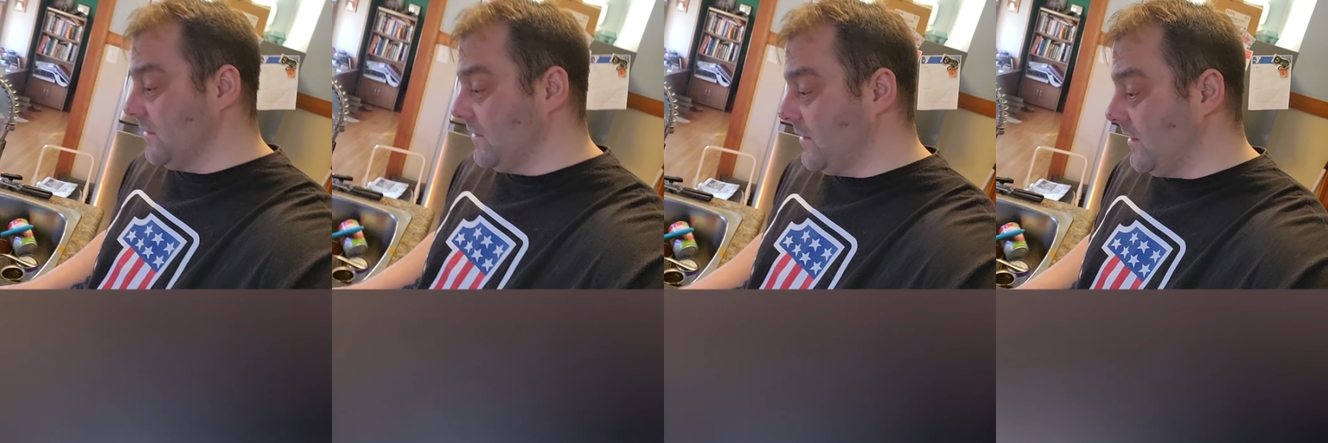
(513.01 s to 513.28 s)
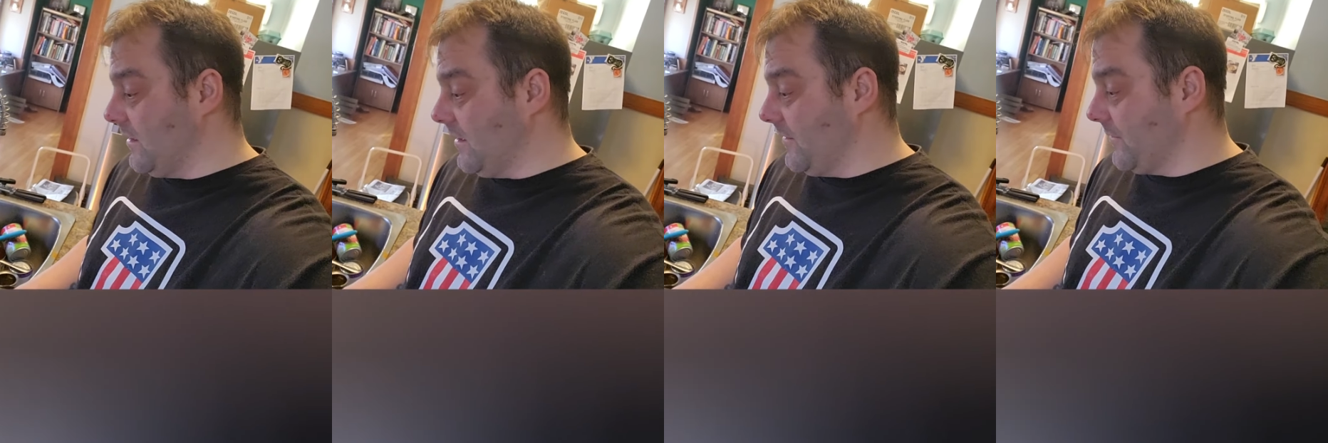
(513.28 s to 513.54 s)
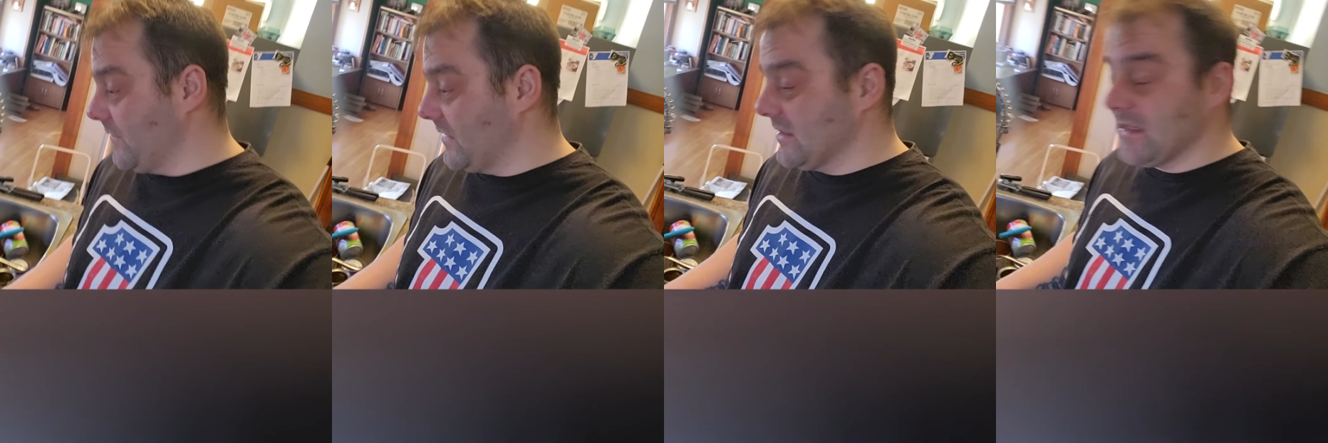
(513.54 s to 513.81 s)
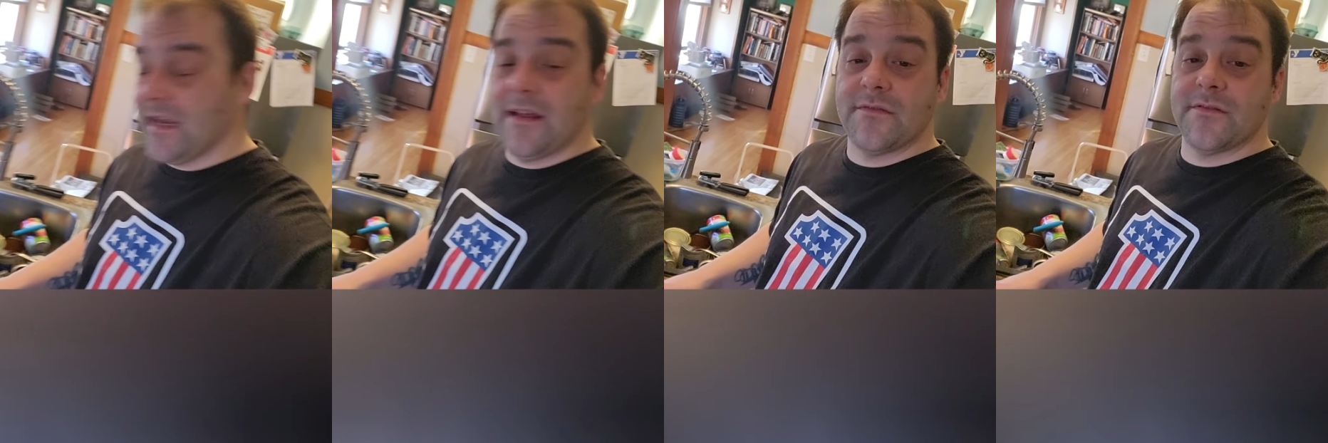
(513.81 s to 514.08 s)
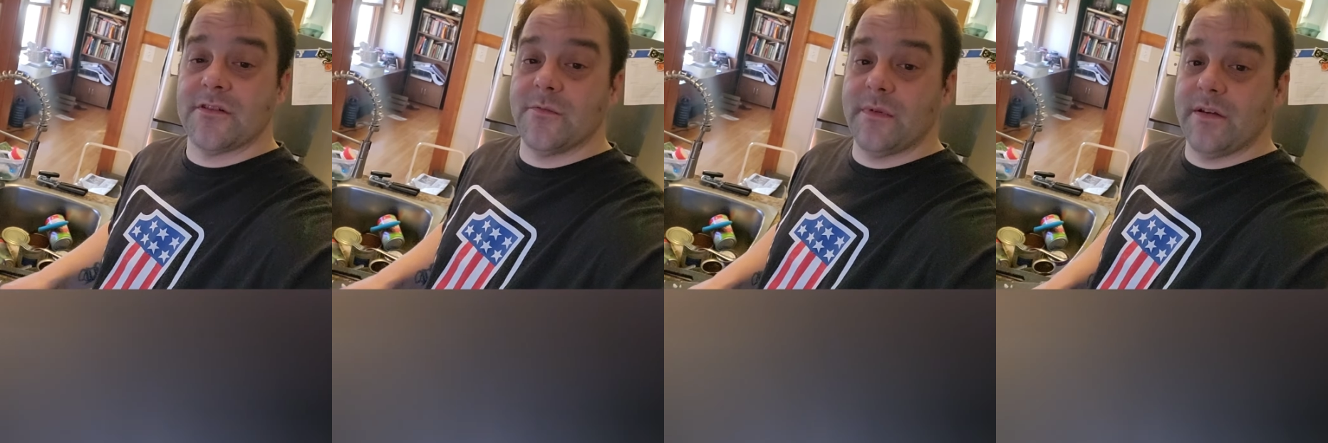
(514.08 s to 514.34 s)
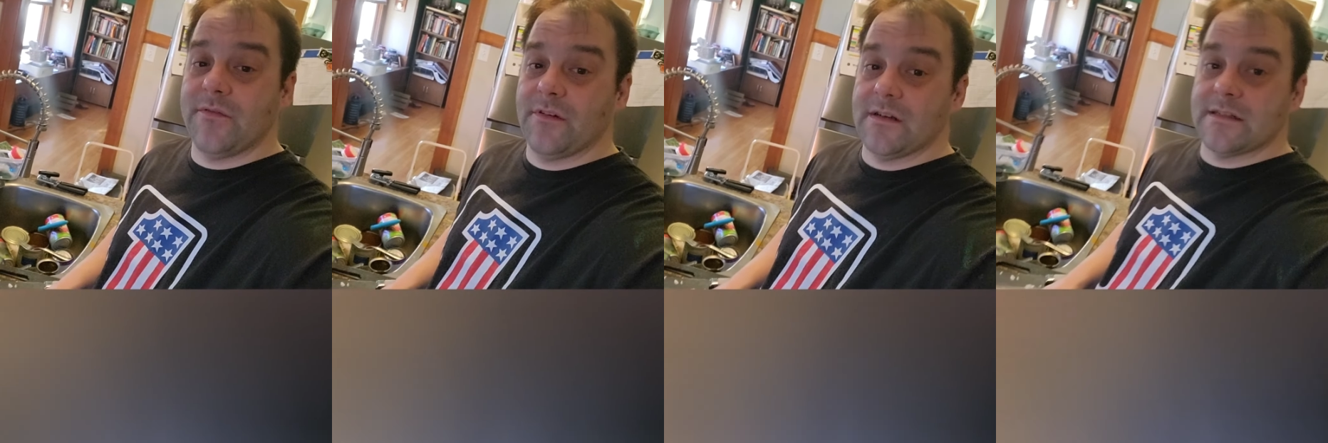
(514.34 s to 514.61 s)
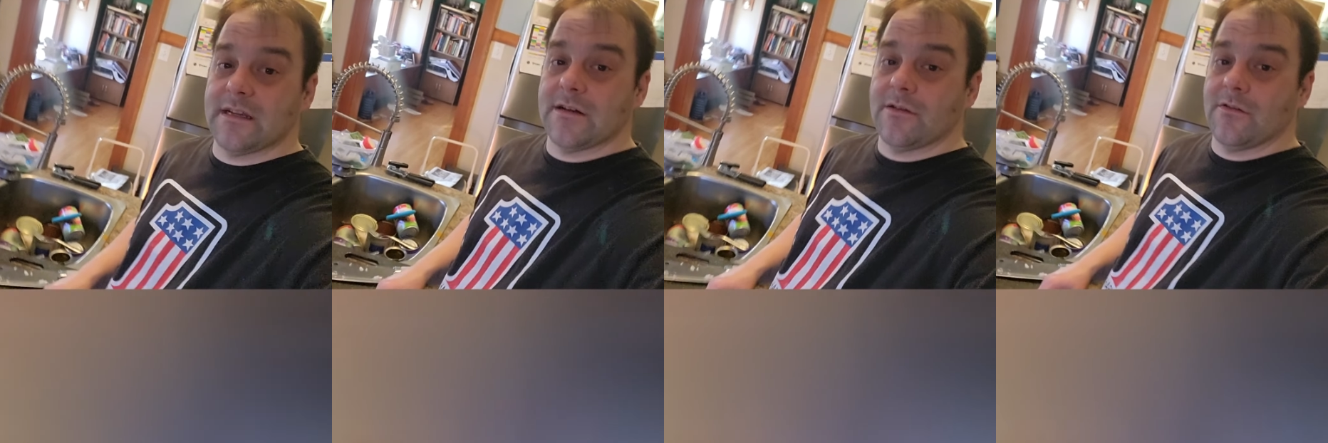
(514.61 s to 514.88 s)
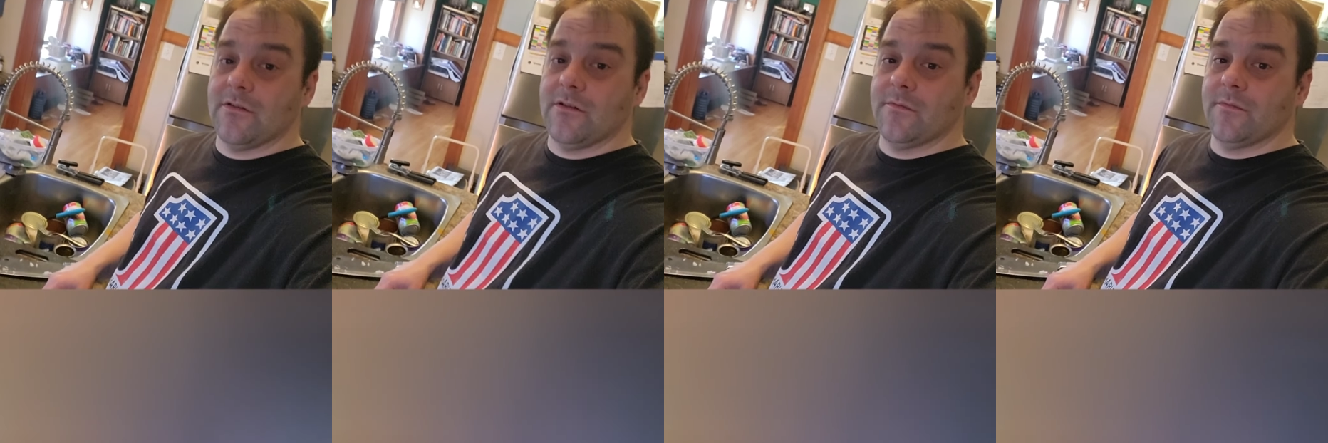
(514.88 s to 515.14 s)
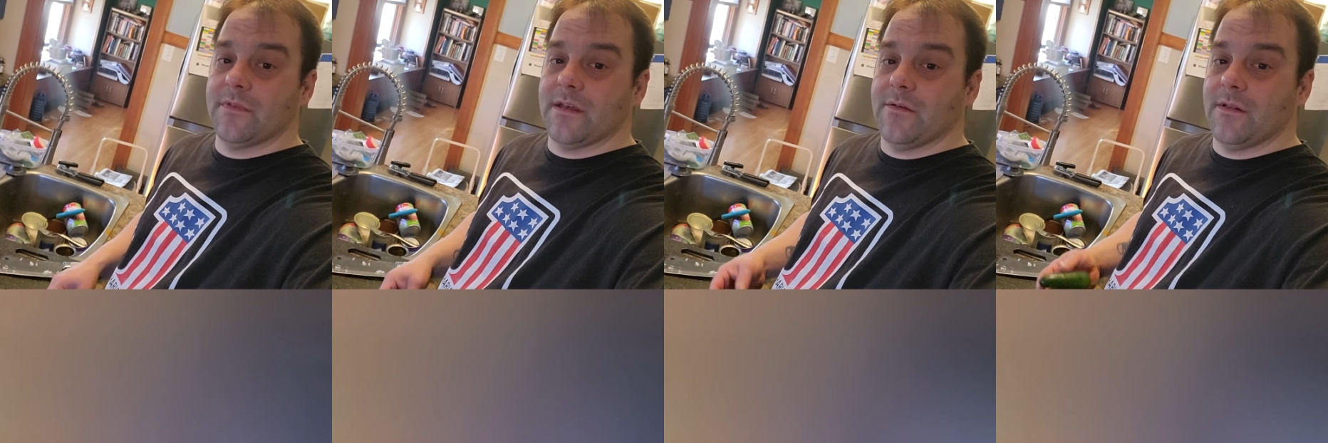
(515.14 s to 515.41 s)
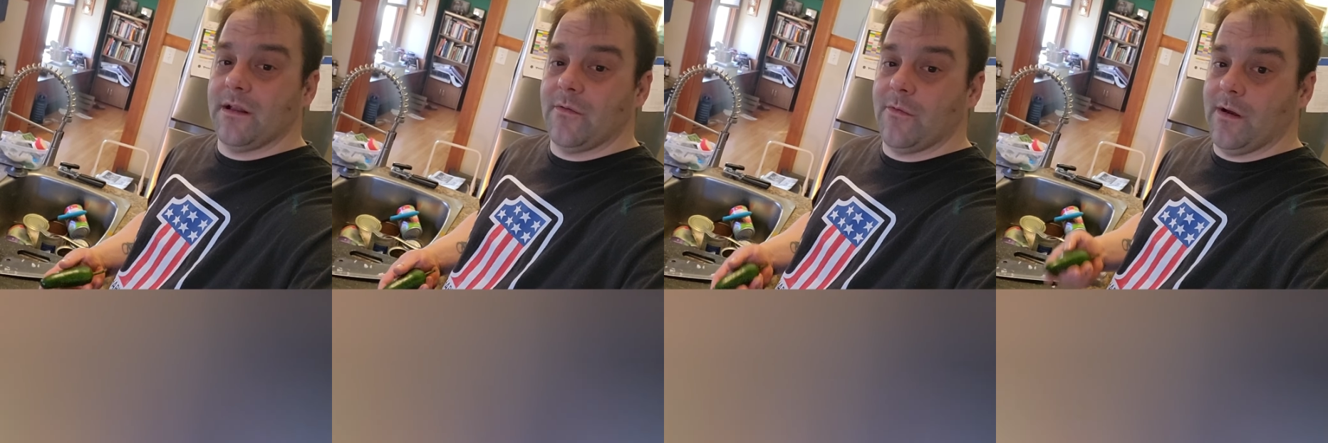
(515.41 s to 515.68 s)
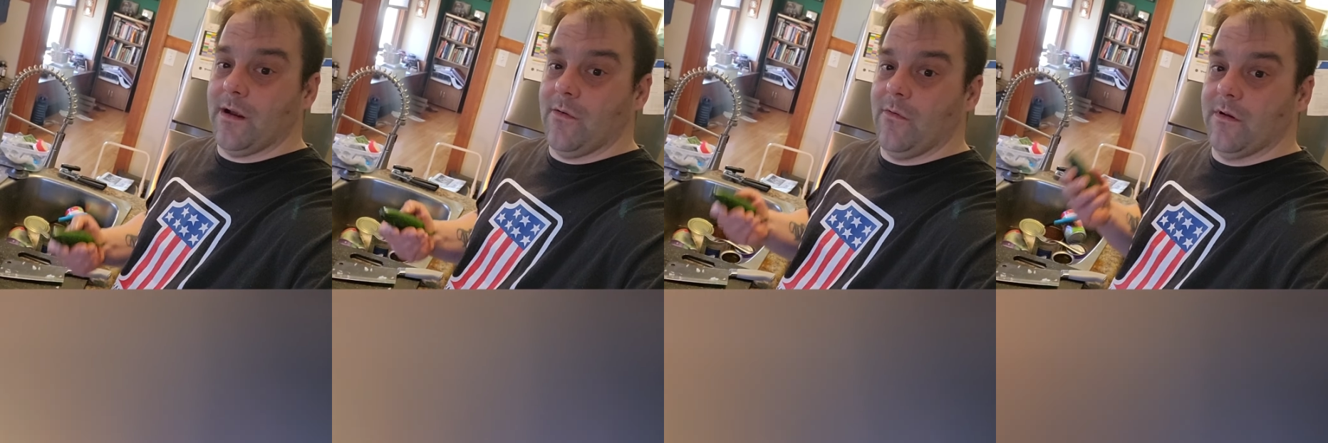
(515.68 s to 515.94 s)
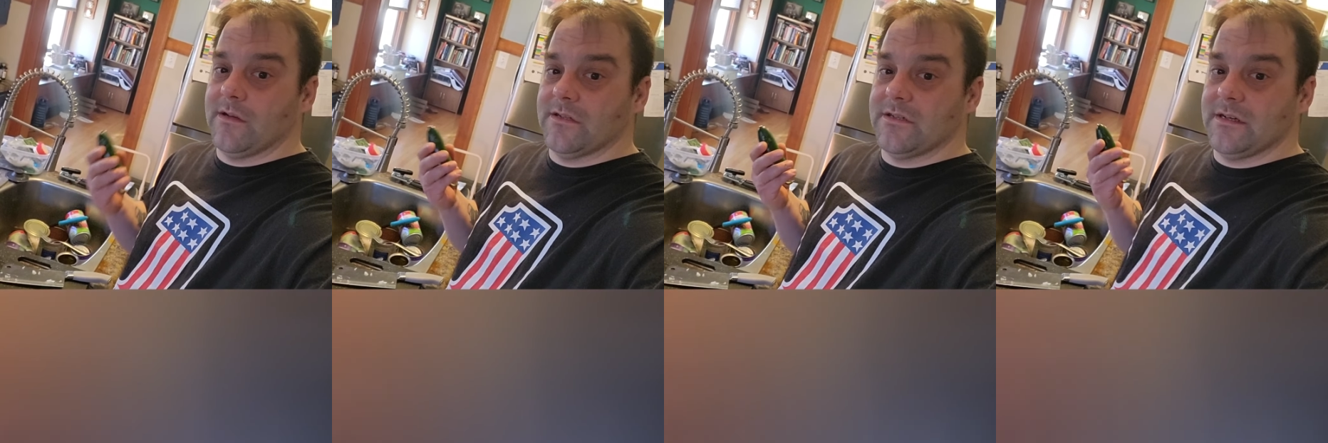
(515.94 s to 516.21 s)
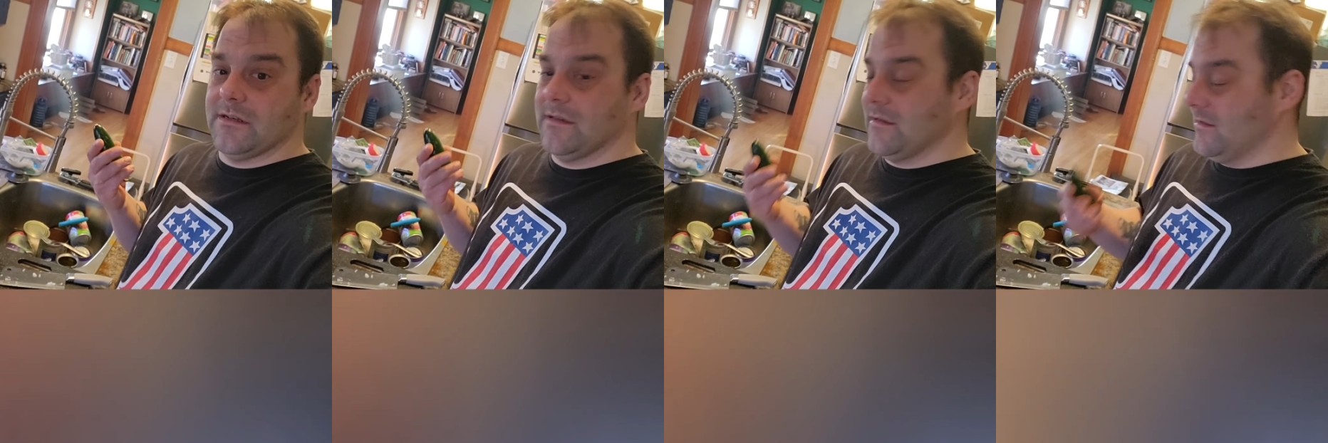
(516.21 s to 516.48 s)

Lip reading: Because I have so many friends that grow them that, like, why wouldn't you?